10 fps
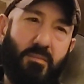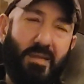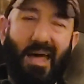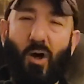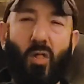
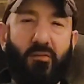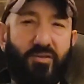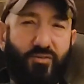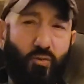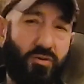not all of
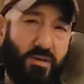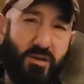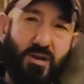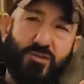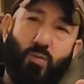it's 14
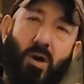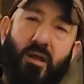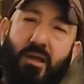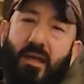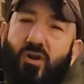years. That's why
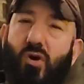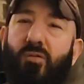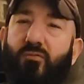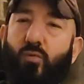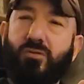they can't call
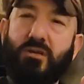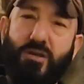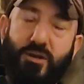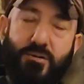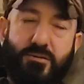it 14
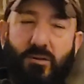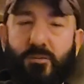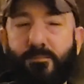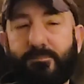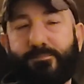years.
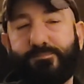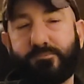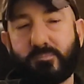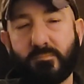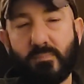So
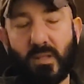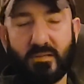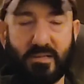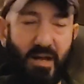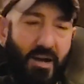
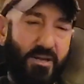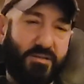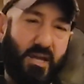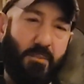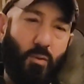it's a non-age
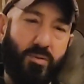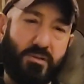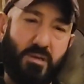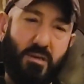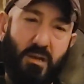statement
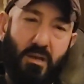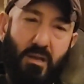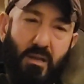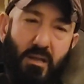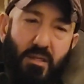whiskey.
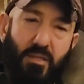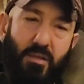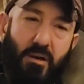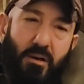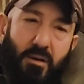
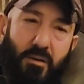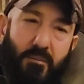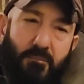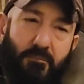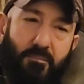
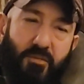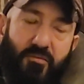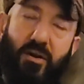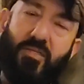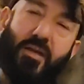The
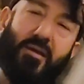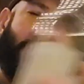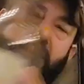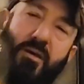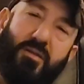funny
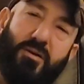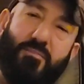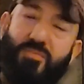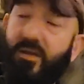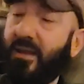thing,
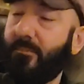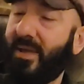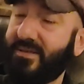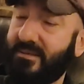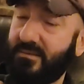the thing that
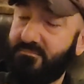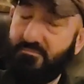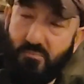makes it